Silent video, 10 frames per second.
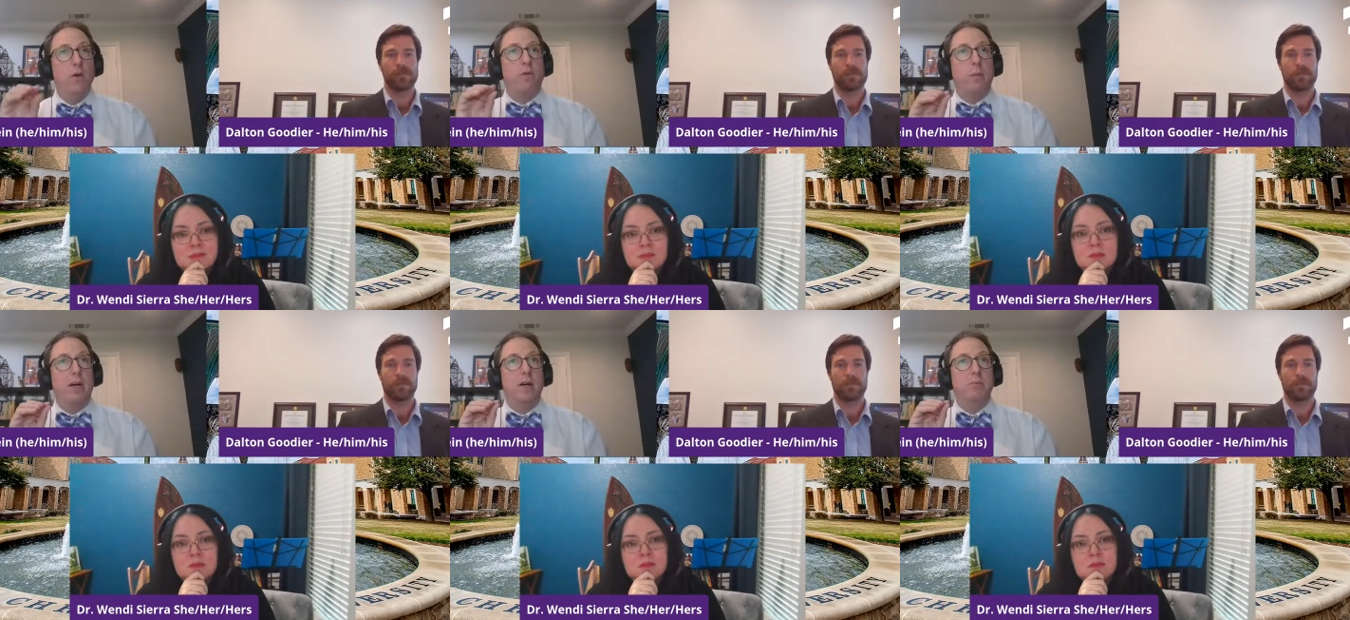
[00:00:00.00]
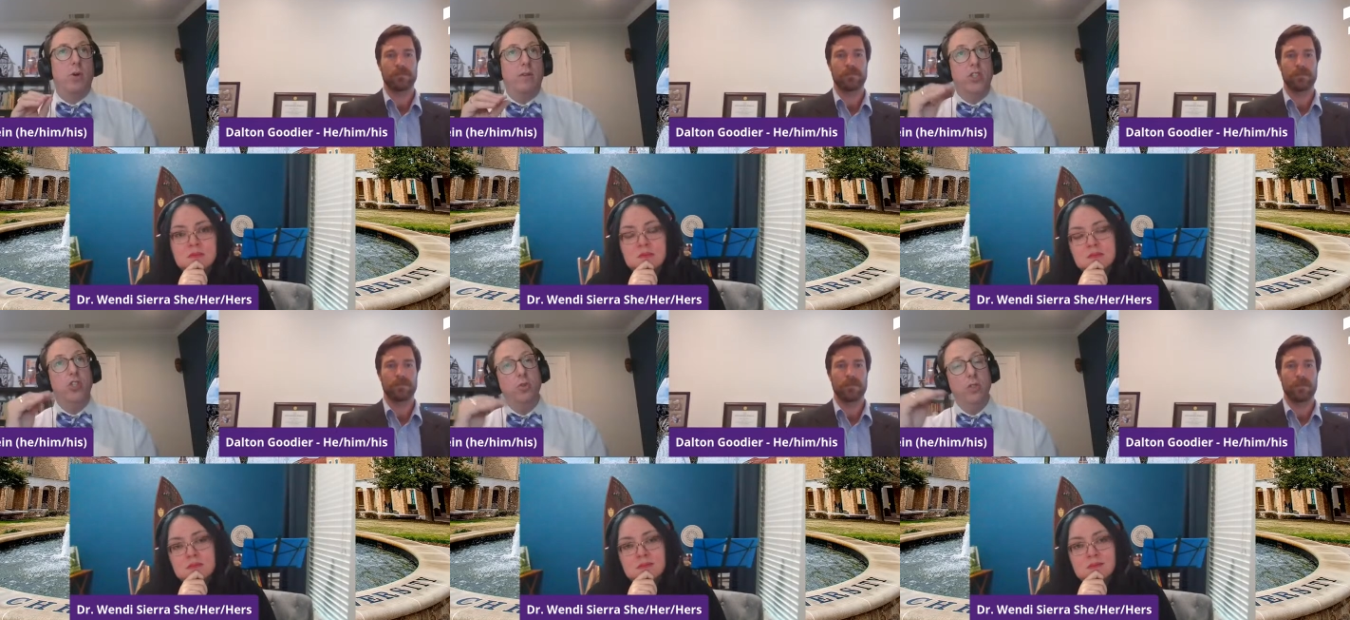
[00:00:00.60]
Speaker 1: From a sort
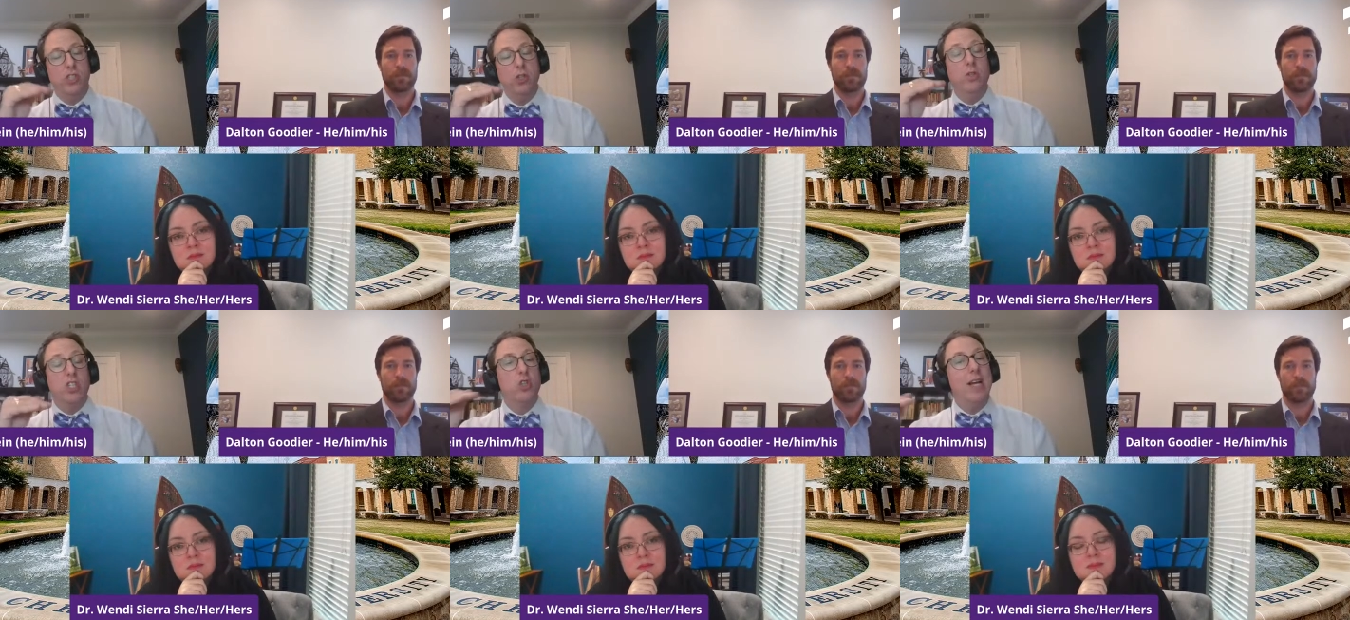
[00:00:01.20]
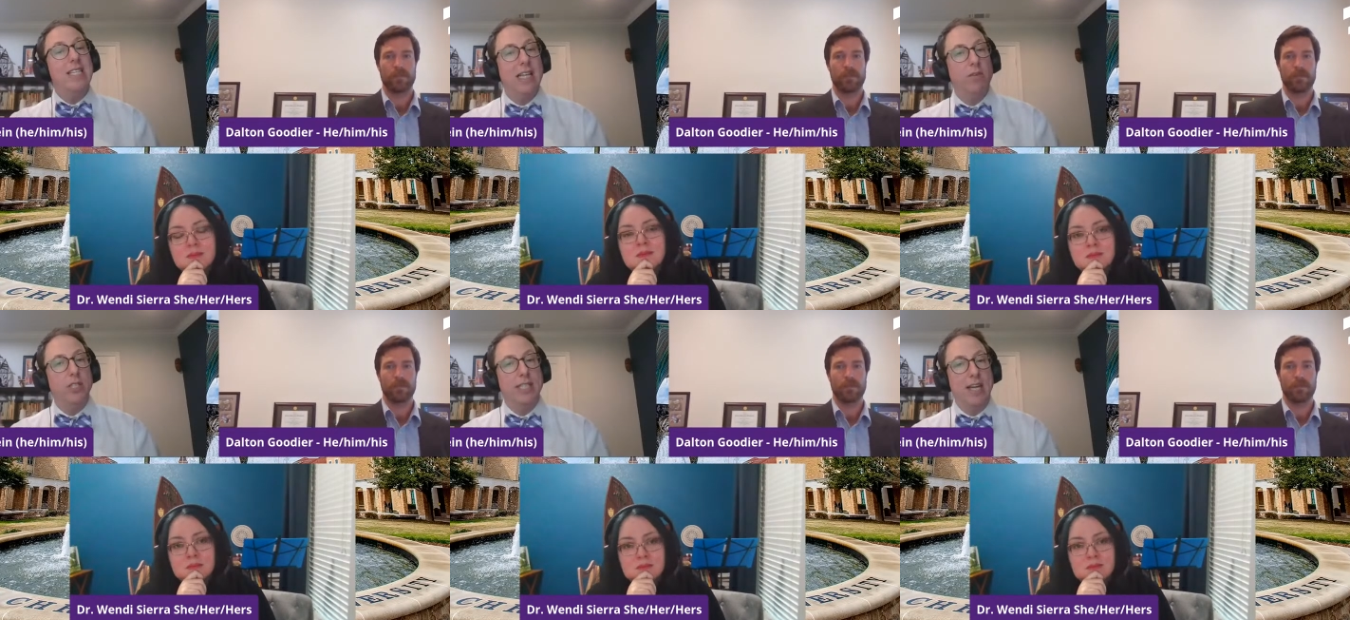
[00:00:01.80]
of student stress
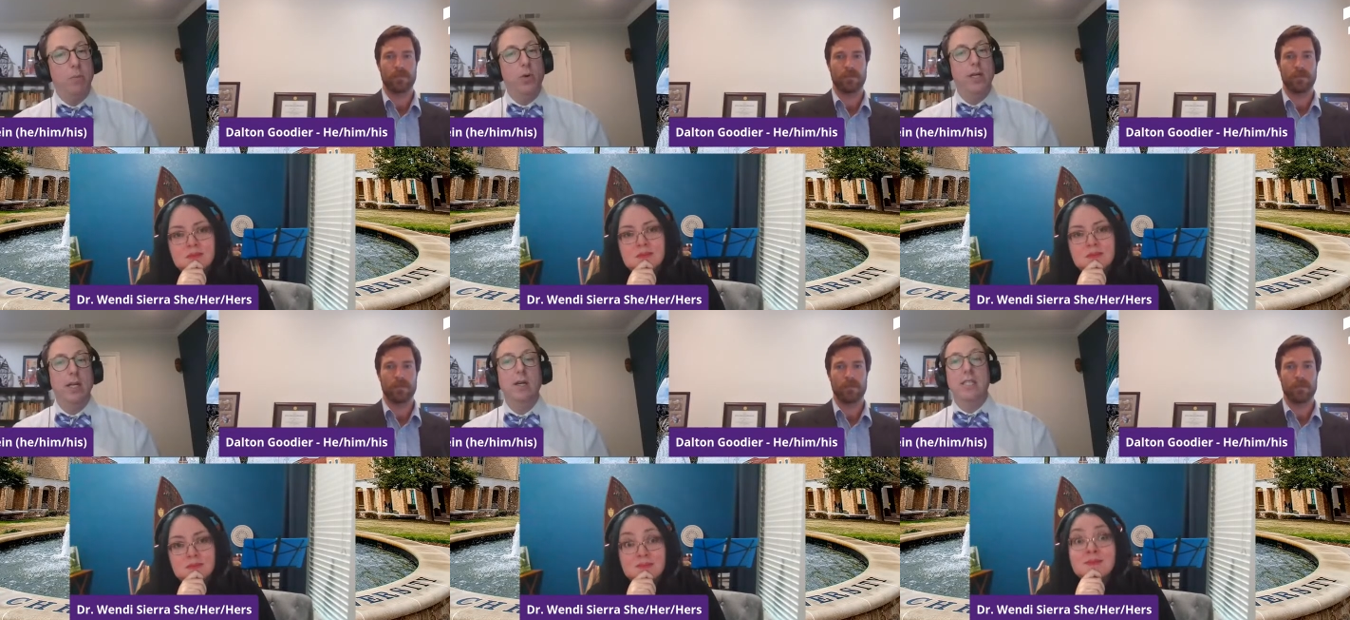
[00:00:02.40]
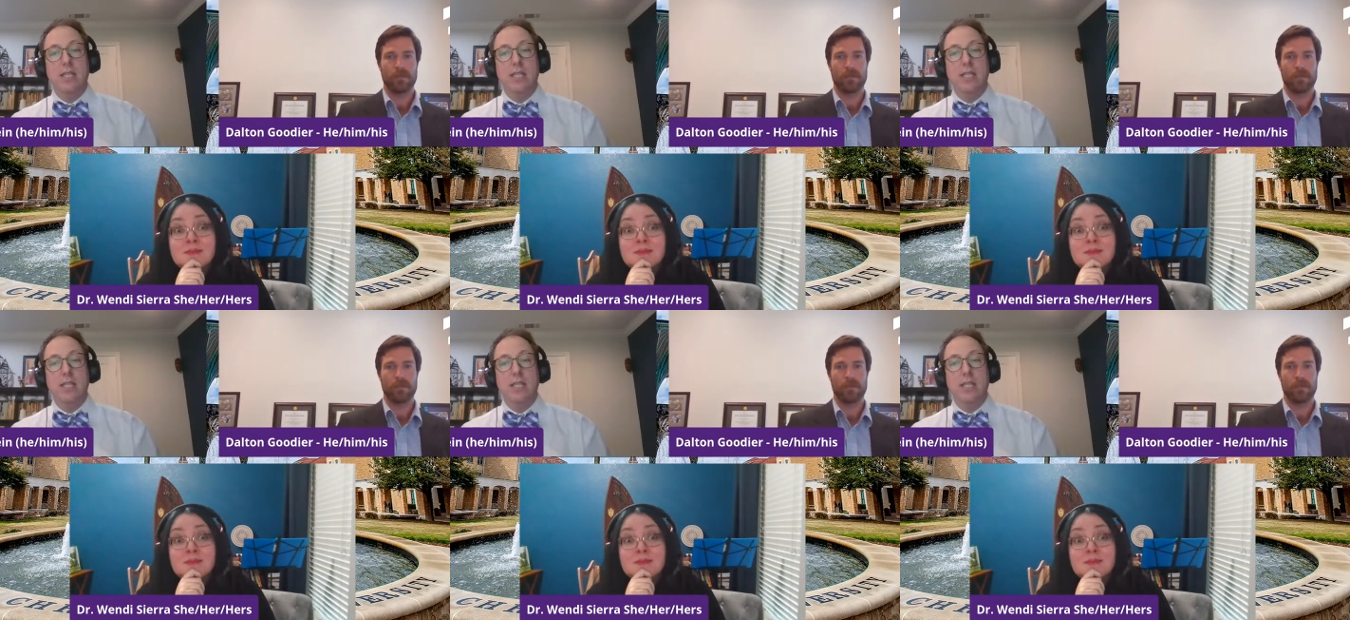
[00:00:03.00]
level standpoint,